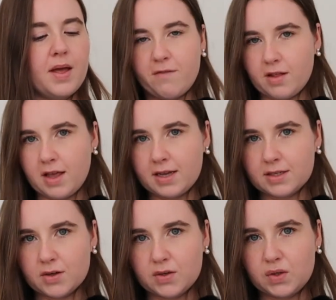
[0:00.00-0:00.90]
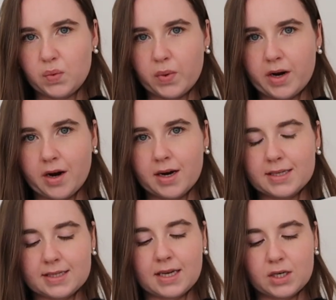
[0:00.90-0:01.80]
I feel like as long as you wear
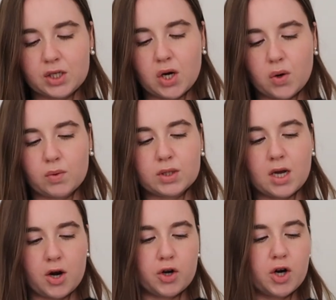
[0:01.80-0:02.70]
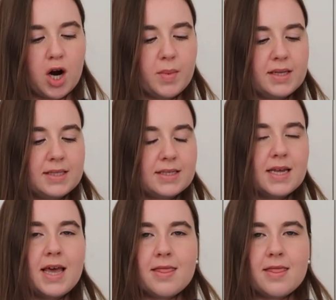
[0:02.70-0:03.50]
skin-toned undergarments,